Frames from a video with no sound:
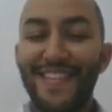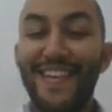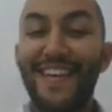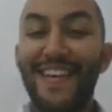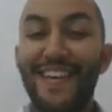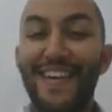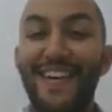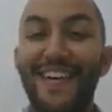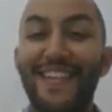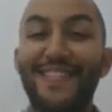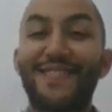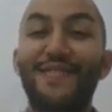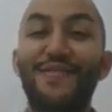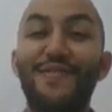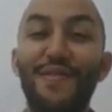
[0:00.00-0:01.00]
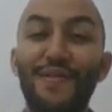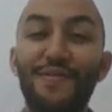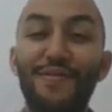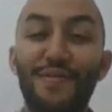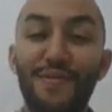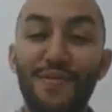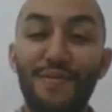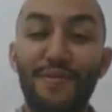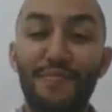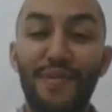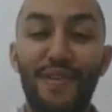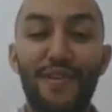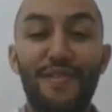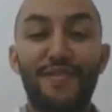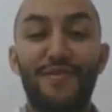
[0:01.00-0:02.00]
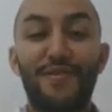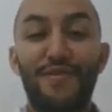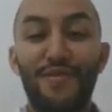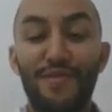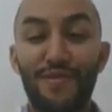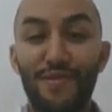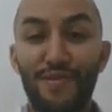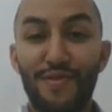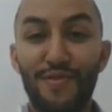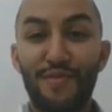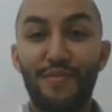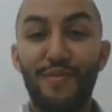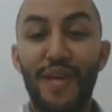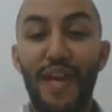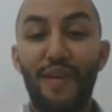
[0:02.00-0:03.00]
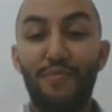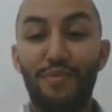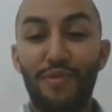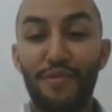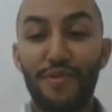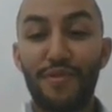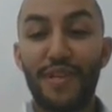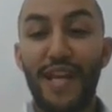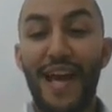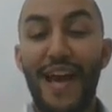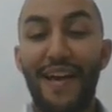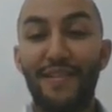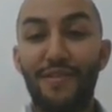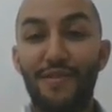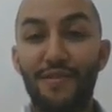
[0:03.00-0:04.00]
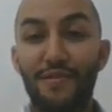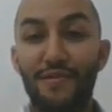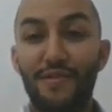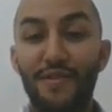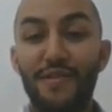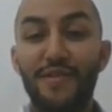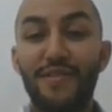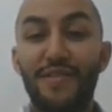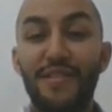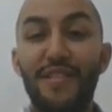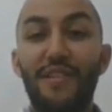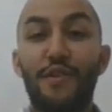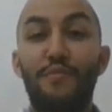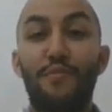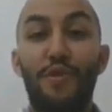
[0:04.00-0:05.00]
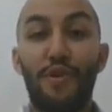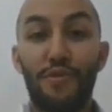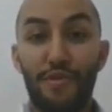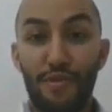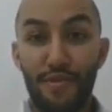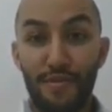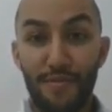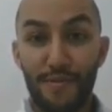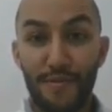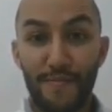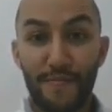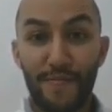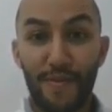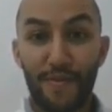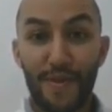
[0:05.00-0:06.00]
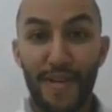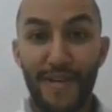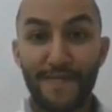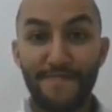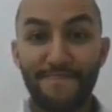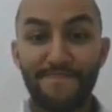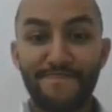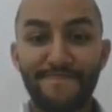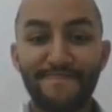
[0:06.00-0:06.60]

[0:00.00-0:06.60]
Yeah, it's go to because used to, be able to, and had to, these are modals. Okay.